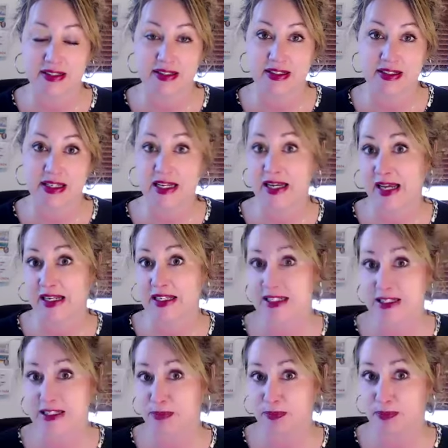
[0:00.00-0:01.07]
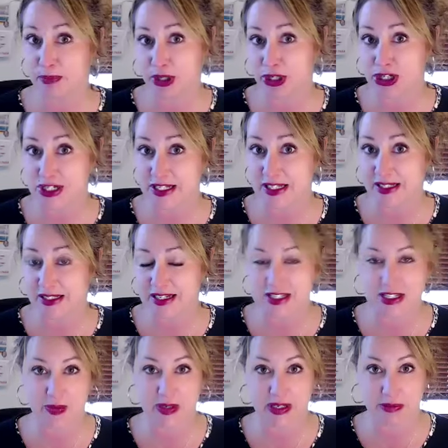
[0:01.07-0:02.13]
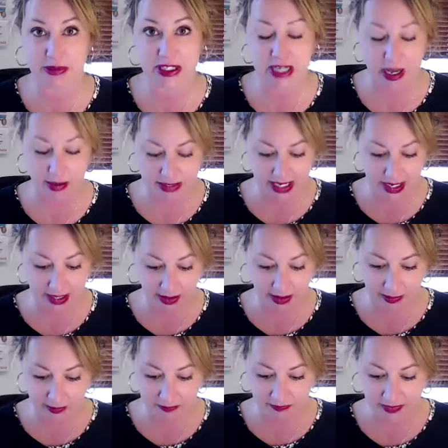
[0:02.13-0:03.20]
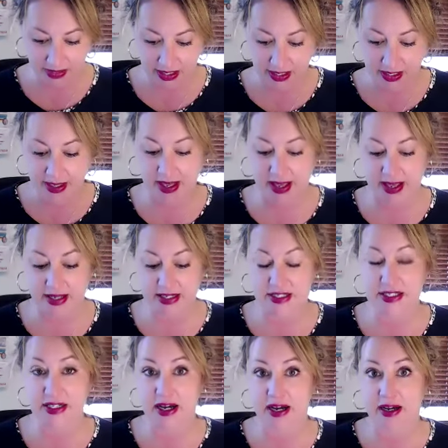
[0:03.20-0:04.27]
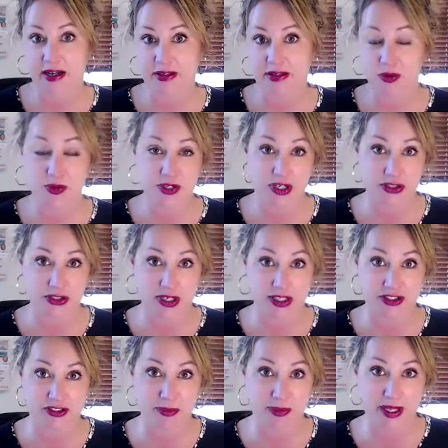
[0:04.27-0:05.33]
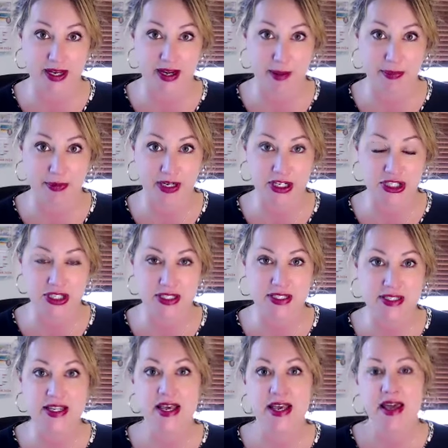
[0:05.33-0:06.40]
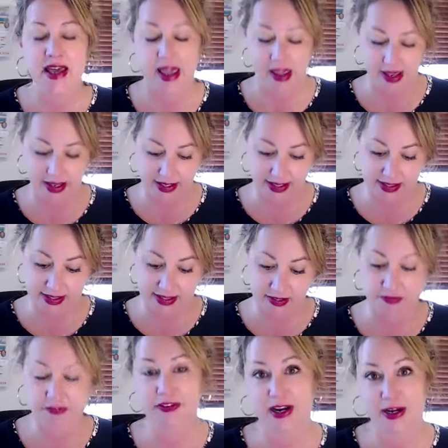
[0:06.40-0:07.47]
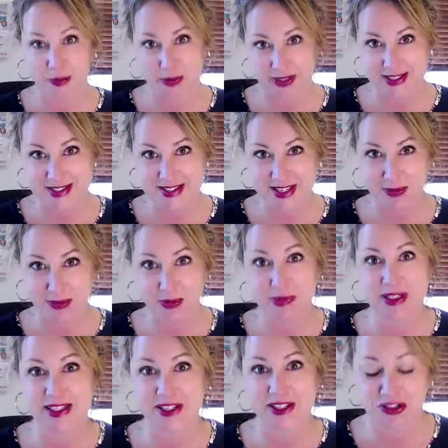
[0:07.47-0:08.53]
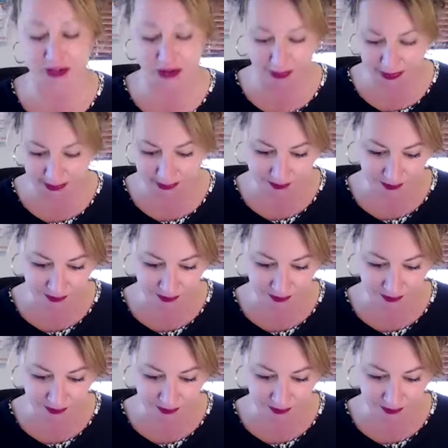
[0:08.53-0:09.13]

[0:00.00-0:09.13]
connected person is going to be Tom Tango, and who's our Director of Plant Operations, and Fred Walensky will be the interviewer.